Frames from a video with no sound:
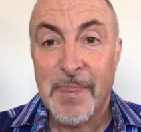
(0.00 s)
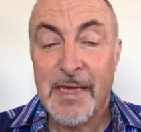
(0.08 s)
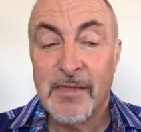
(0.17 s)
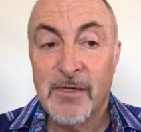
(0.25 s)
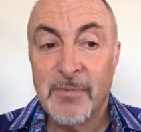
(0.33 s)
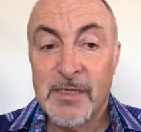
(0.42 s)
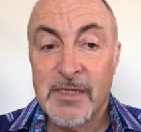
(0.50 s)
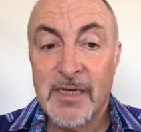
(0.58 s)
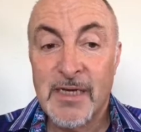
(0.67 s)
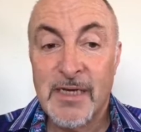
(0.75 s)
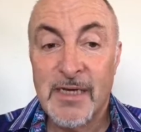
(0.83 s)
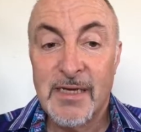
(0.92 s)
And the topic
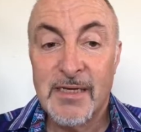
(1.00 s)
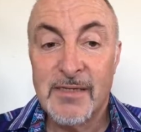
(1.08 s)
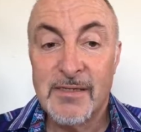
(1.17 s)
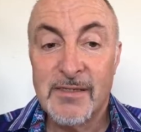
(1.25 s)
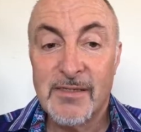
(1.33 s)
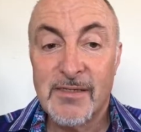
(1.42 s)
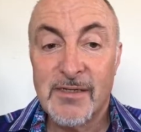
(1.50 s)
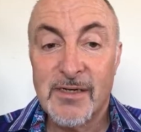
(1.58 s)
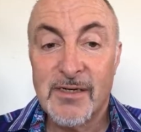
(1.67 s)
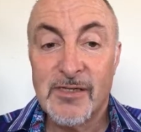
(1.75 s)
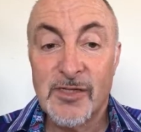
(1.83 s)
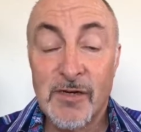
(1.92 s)
today is
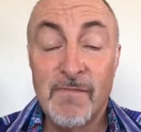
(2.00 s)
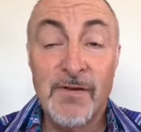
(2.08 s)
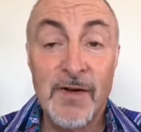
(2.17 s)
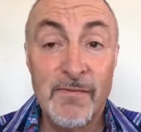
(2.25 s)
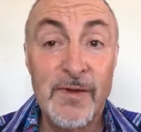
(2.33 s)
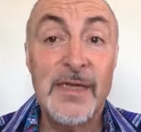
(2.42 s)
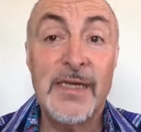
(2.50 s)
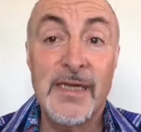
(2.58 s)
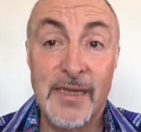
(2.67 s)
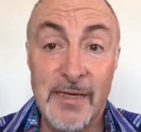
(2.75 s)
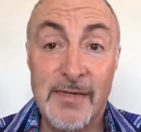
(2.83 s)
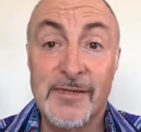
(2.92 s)
self-love really
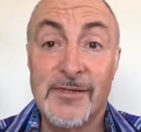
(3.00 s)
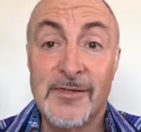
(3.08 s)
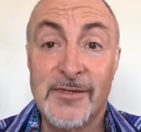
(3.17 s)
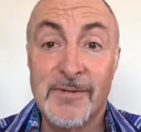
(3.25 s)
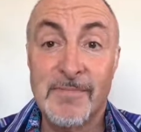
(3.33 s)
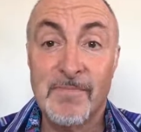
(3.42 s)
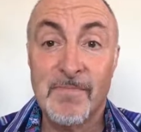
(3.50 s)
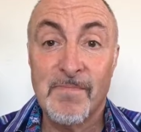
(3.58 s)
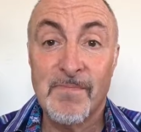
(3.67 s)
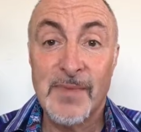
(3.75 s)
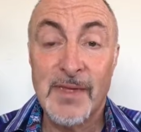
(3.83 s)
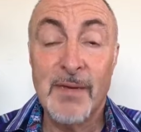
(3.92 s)
is
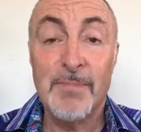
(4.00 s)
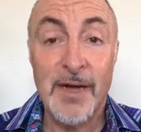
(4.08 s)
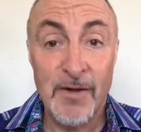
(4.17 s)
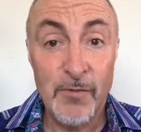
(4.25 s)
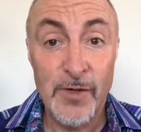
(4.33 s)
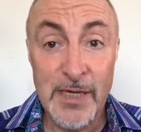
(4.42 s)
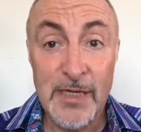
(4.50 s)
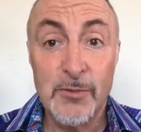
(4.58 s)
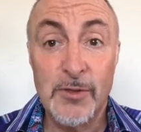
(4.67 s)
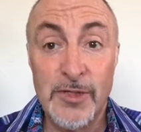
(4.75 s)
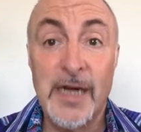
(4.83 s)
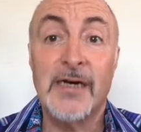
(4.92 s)
a powerful key
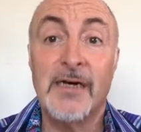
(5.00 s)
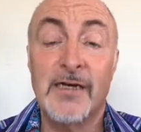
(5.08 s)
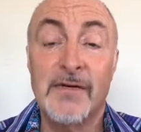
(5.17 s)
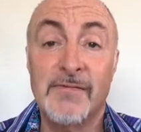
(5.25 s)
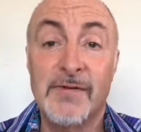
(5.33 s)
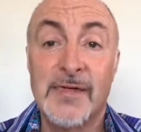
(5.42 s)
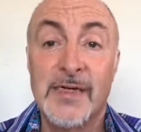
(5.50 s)
to attract love.